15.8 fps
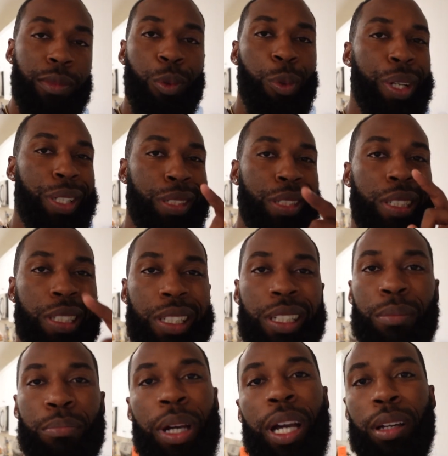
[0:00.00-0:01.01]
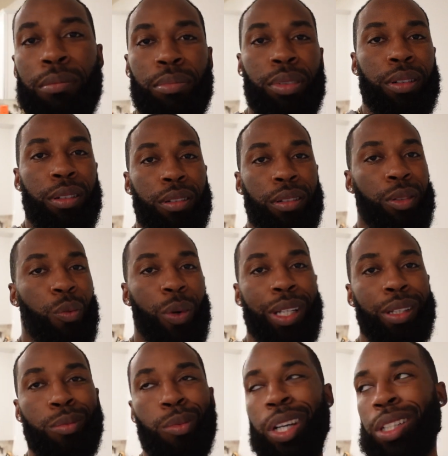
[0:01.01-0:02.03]
Wait till you get back, bro.
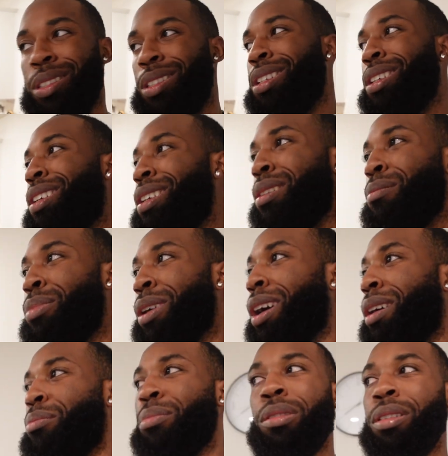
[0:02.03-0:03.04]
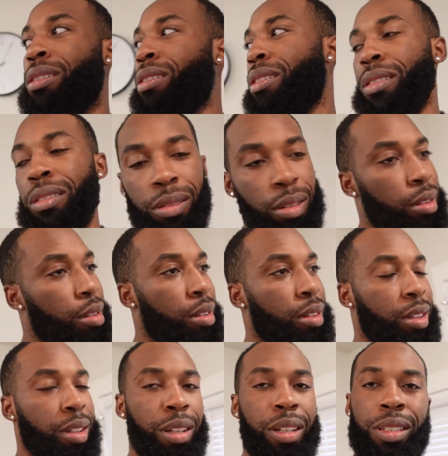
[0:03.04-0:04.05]
Wait till you get back, bro.
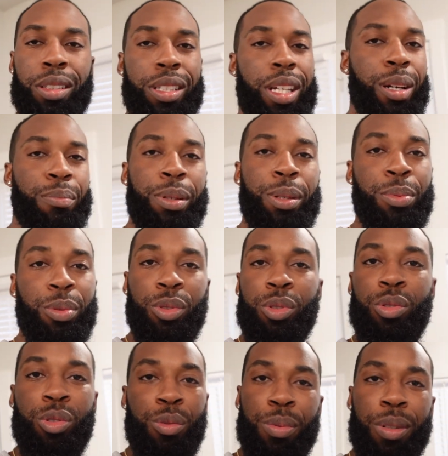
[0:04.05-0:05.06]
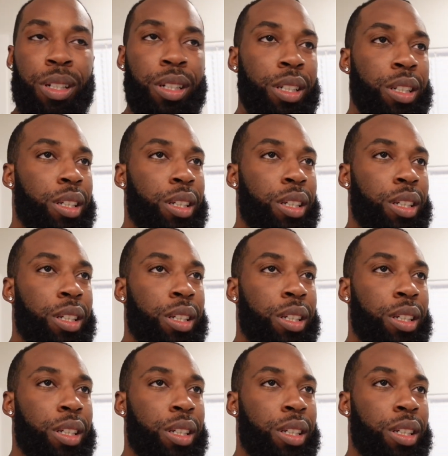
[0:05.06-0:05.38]
See how people do you, bro?